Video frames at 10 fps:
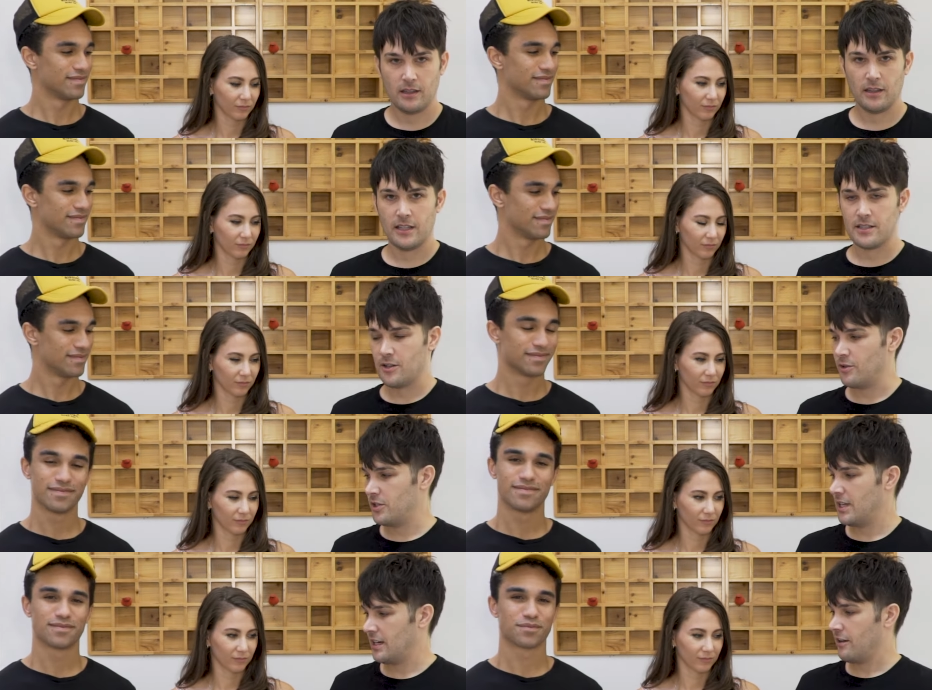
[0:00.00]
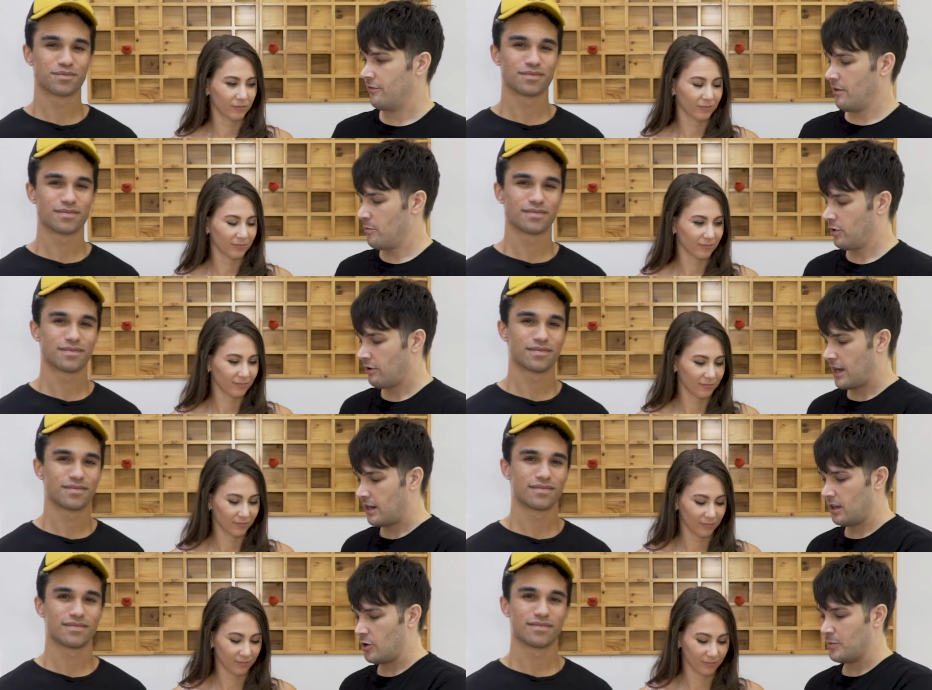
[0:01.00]
Speaker 1: Let us know what you think of
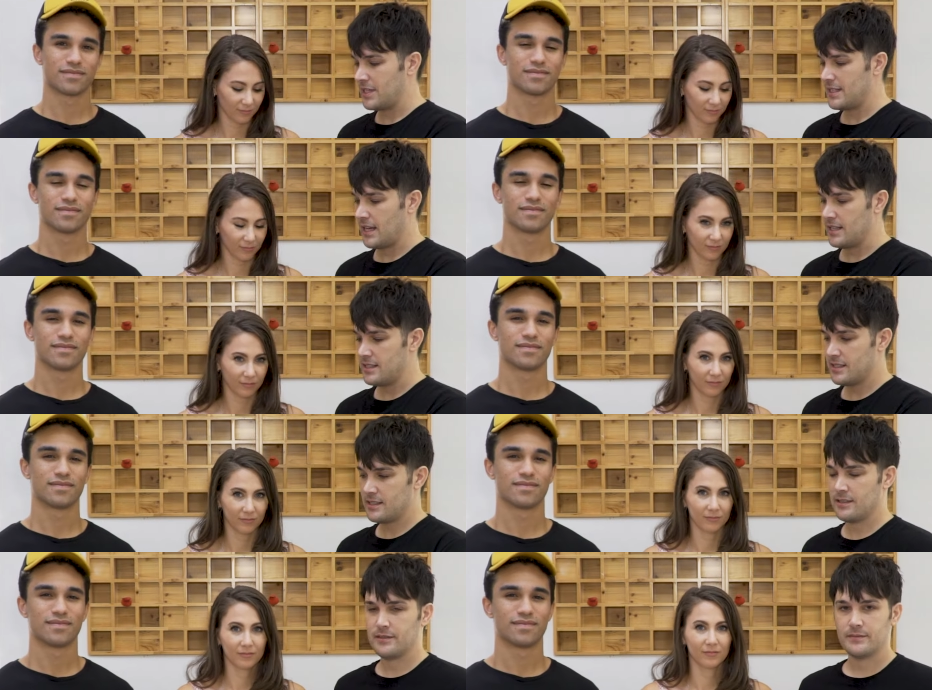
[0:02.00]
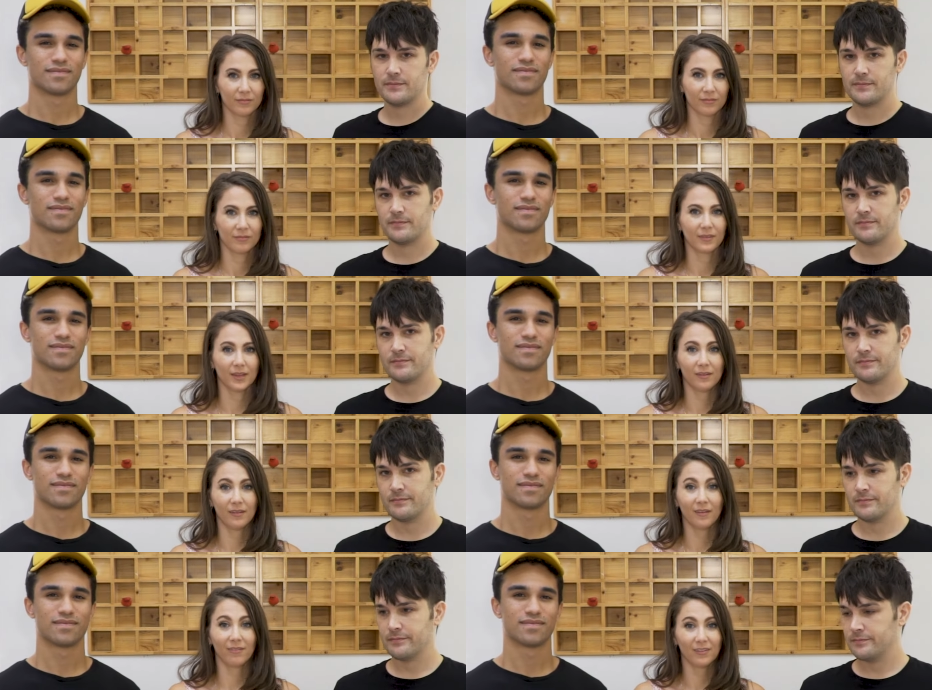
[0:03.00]
Prada L'Homme Intense.
Speaker 2: Let's
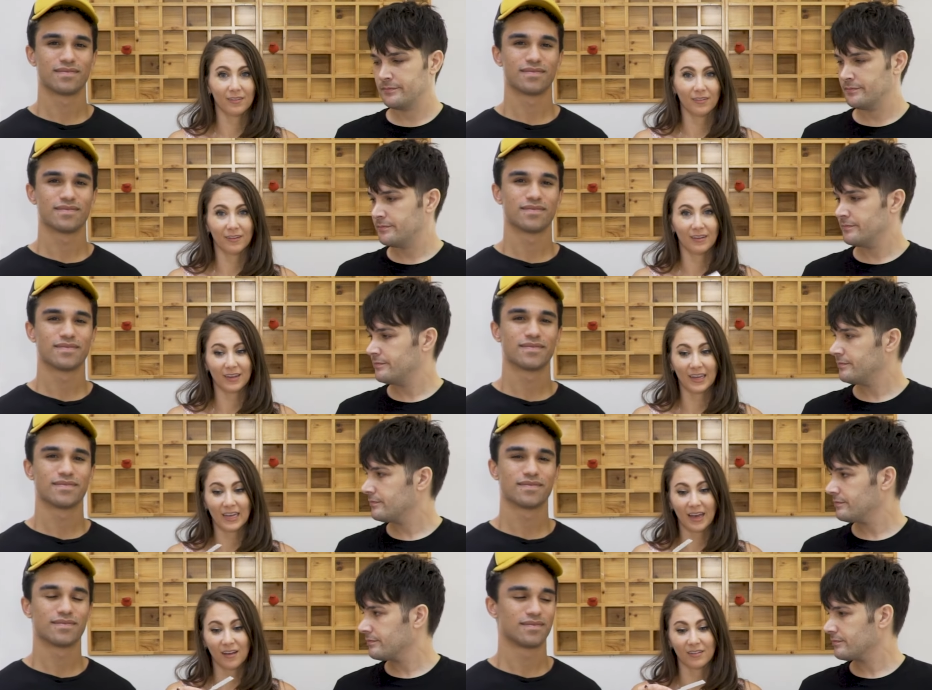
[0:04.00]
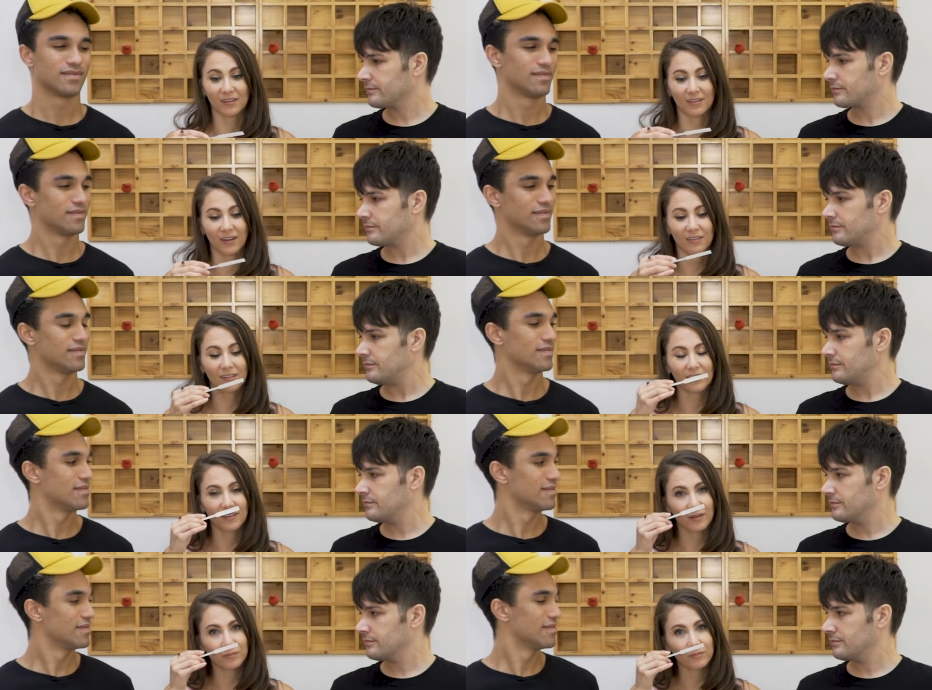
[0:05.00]
see if it's as intense
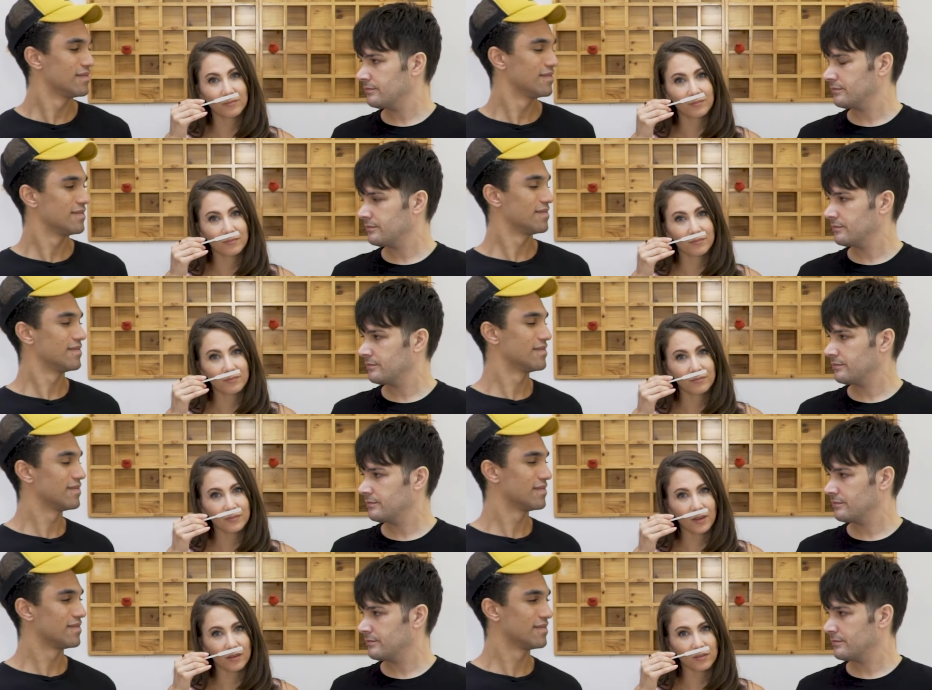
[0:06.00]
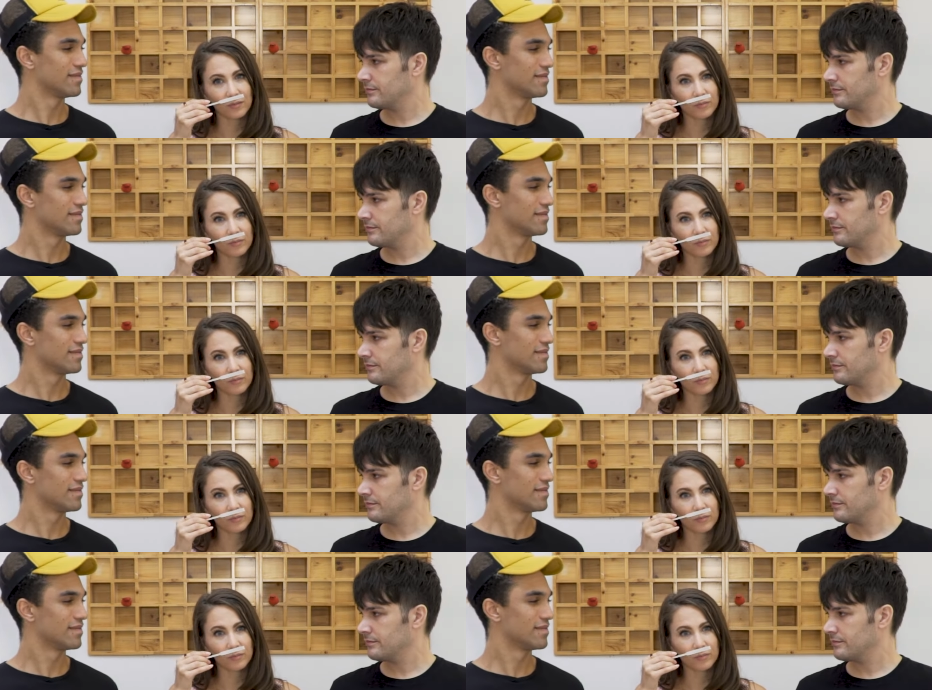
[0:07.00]
as it says.